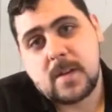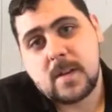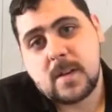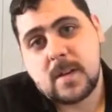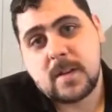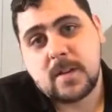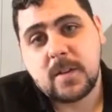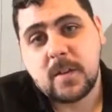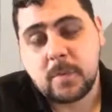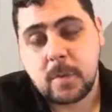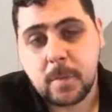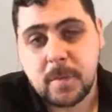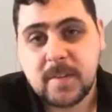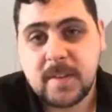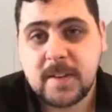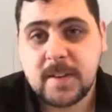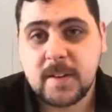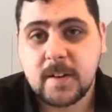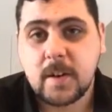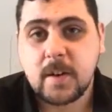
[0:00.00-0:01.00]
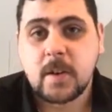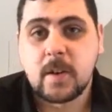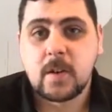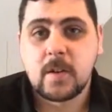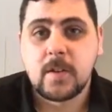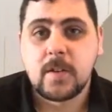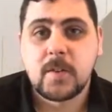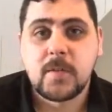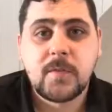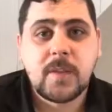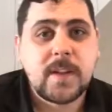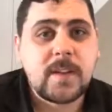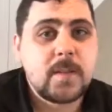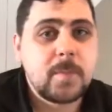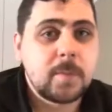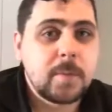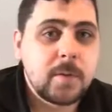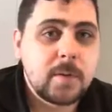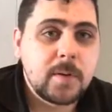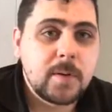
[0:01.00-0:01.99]
as you've probably seen in the news,
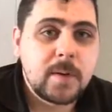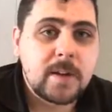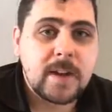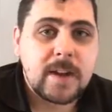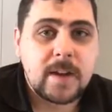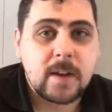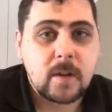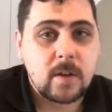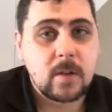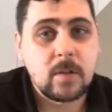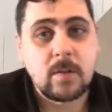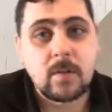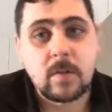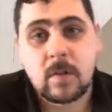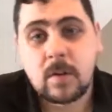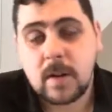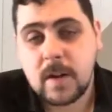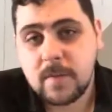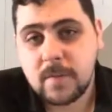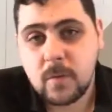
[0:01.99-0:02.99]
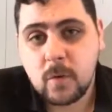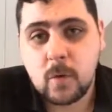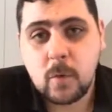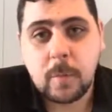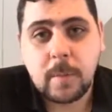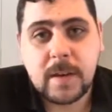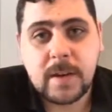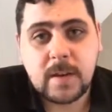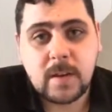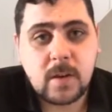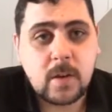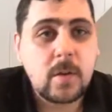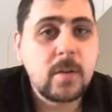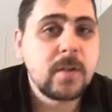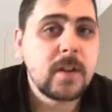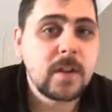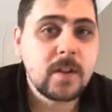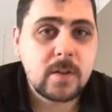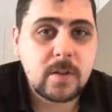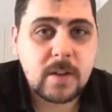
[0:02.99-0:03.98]
Facebook and Google have all been
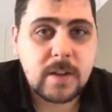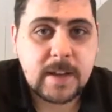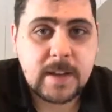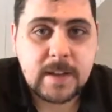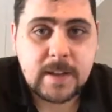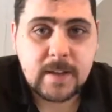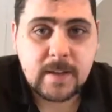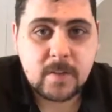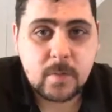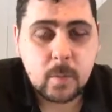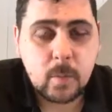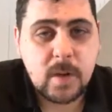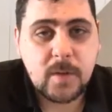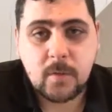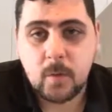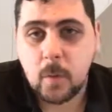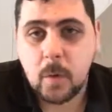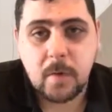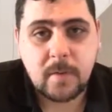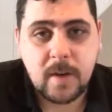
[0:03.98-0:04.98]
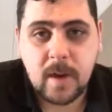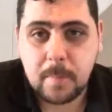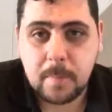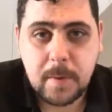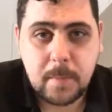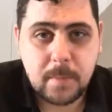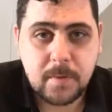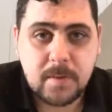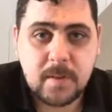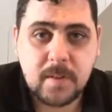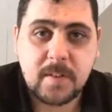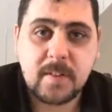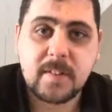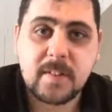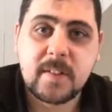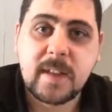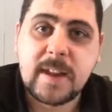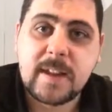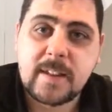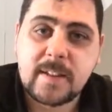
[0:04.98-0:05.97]
using cookies with or without people's
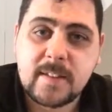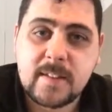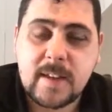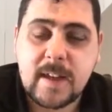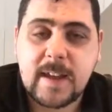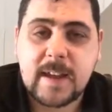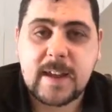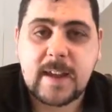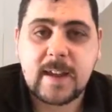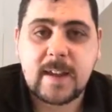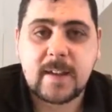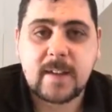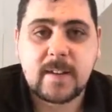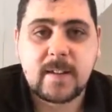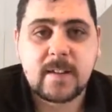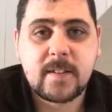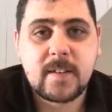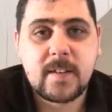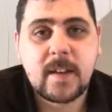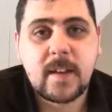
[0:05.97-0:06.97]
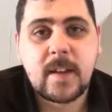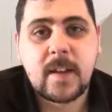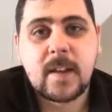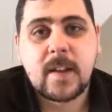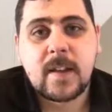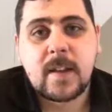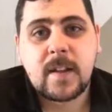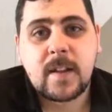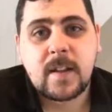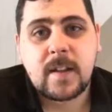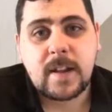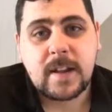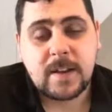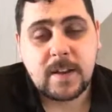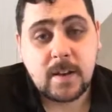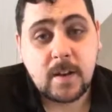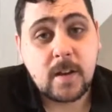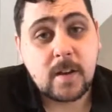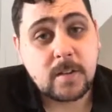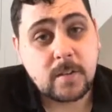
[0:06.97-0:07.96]
consent, and in
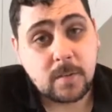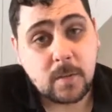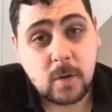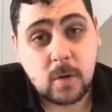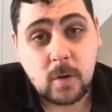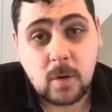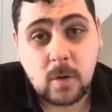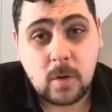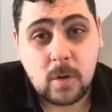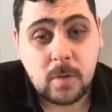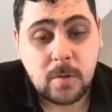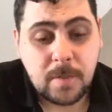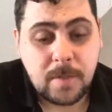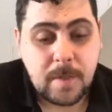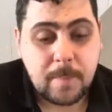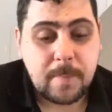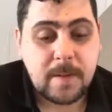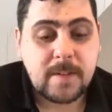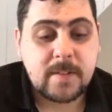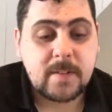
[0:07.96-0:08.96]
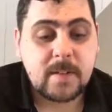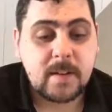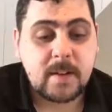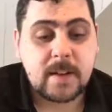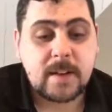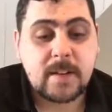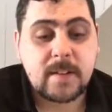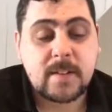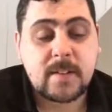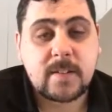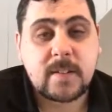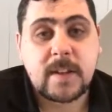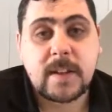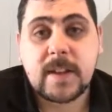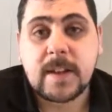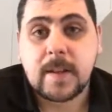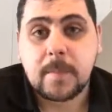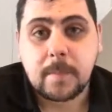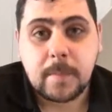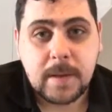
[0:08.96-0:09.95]
the eyes of the law, they're basically
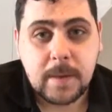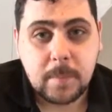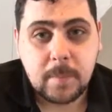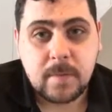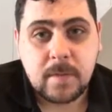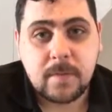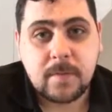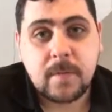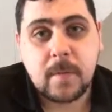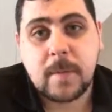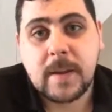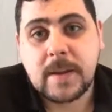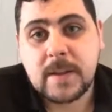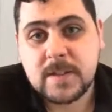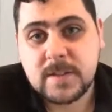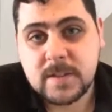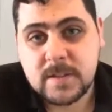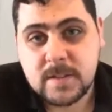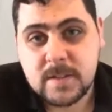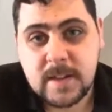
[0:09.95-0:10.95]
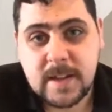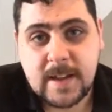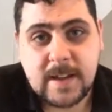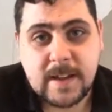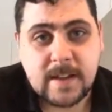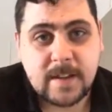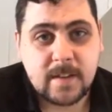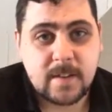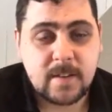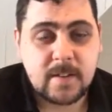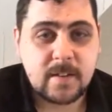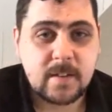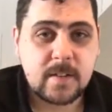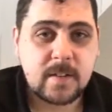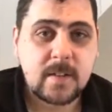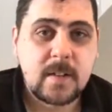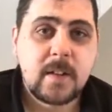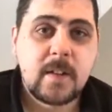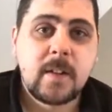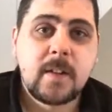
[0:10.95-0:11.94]
stealing people's information and
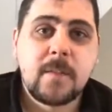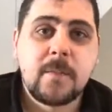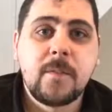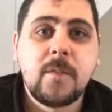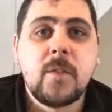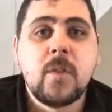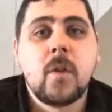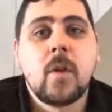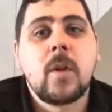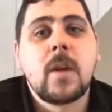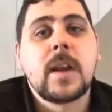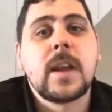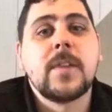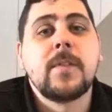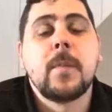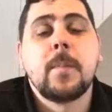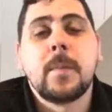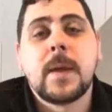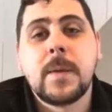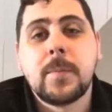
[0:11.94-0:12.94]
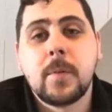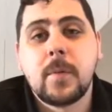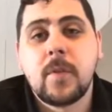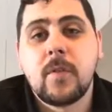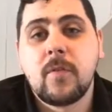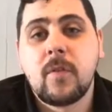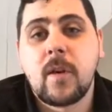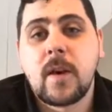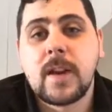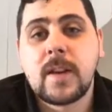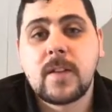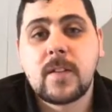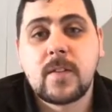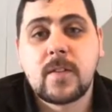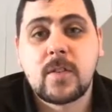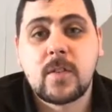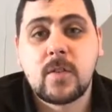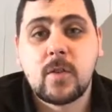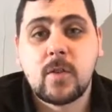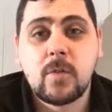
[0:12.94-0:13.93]
not giving people the right
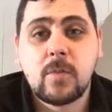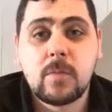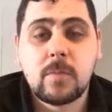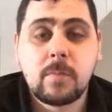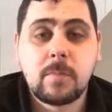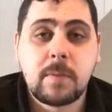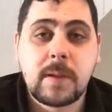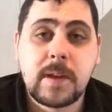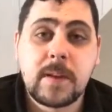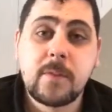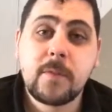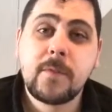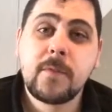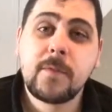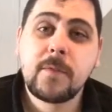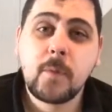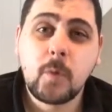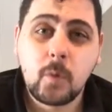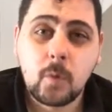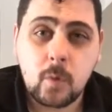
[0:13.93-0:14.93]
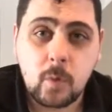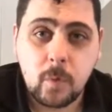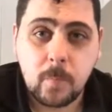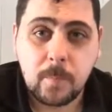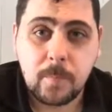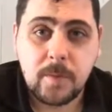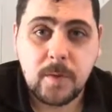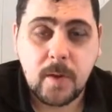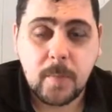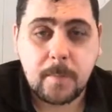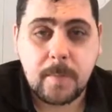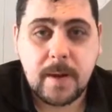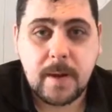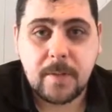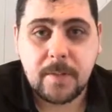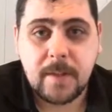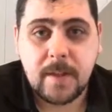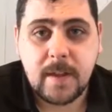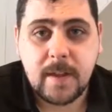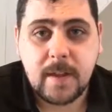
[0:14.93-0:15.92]
to be informed about